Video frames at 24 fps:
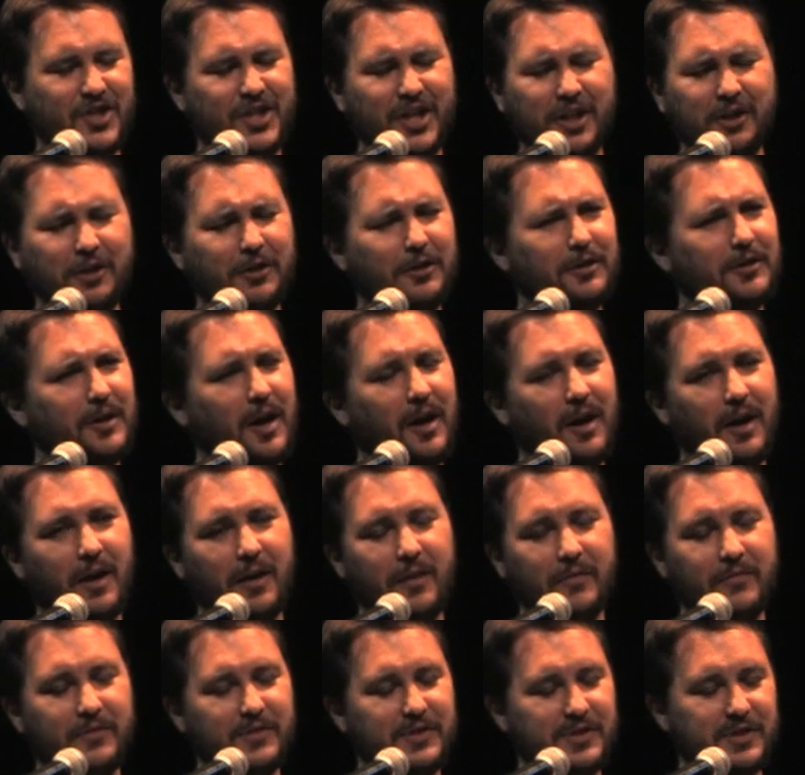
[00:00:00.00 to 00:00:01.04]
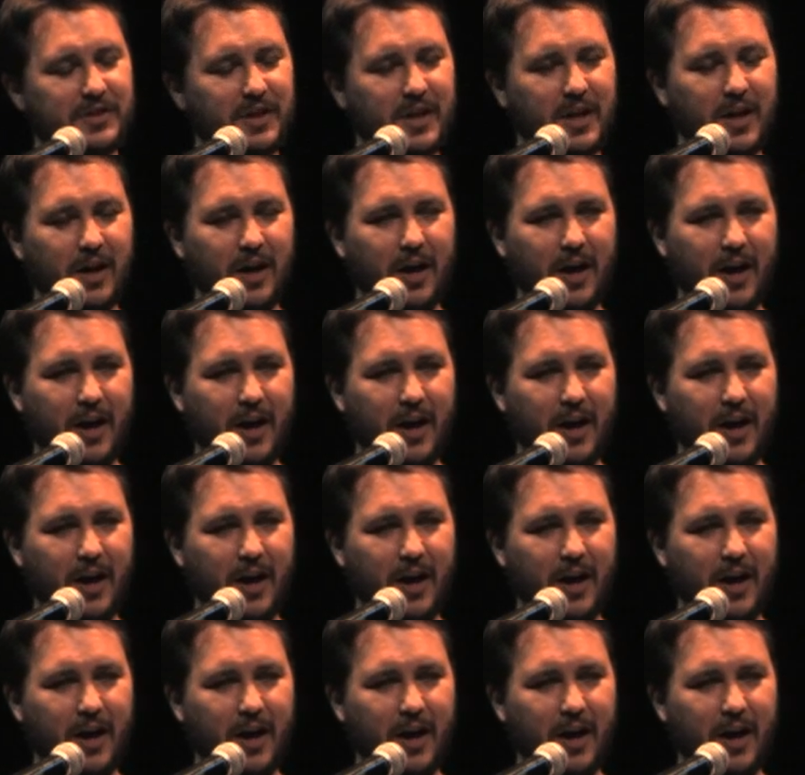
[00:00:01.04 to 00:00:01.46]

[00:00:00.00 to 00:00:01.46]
she loves